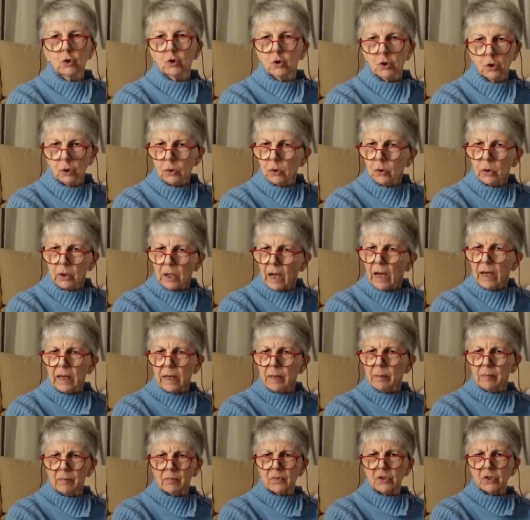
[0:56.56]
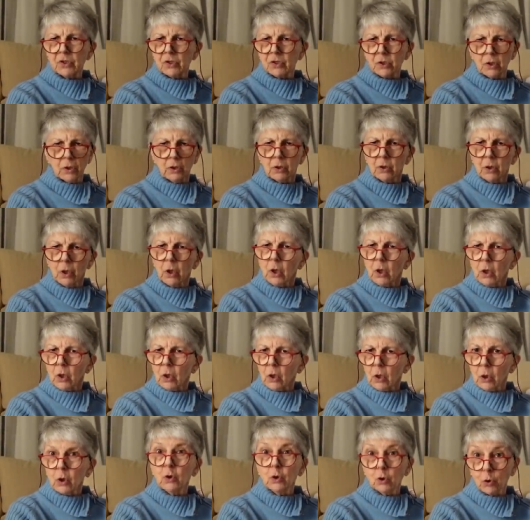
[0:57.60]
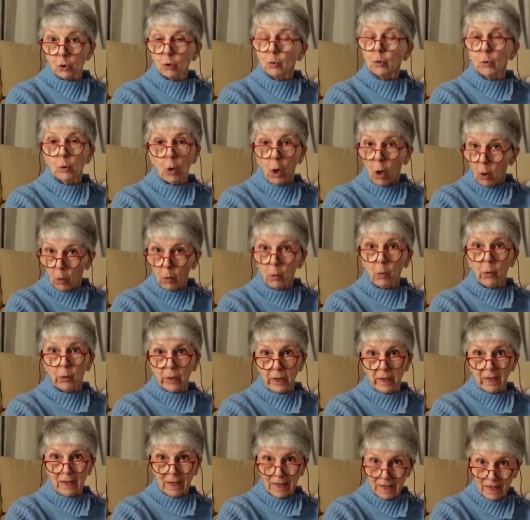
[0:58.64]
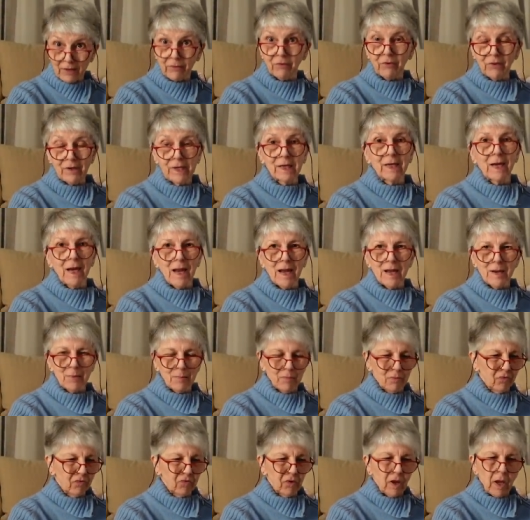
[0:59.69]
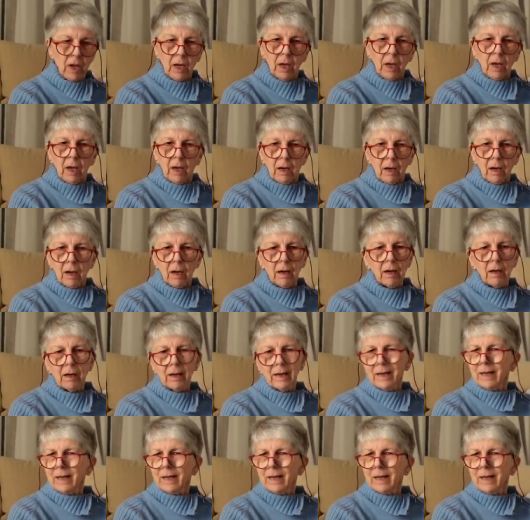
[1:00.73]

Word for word: 2 games, 2 older classic games I